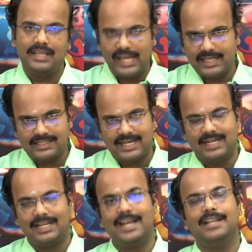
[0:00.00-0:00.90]
Each
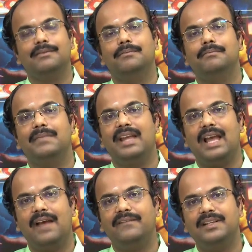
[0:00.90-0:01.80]
satellite may
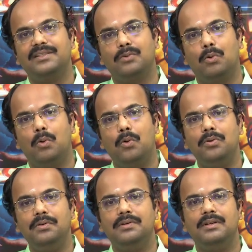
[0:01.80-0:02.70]
have its
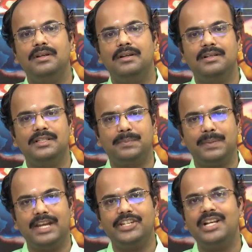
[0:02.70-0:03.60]
own
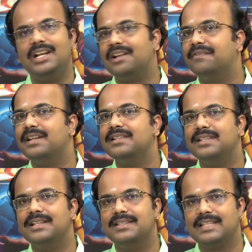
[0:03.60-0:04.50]
spatial
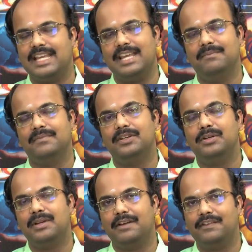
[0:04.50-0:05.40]
referencing scheme
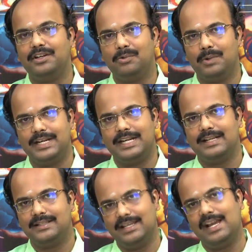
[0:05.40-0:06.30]
to refer to one
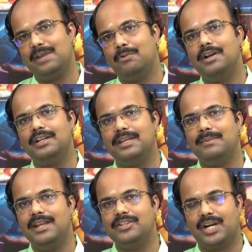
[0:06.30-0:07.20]
data. Say I want
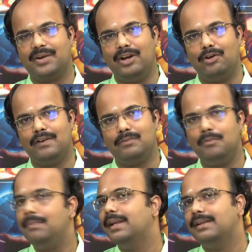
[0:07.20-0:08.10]
image acquired over
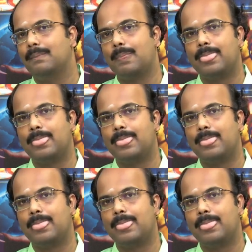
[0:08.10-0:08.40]
Mumbai.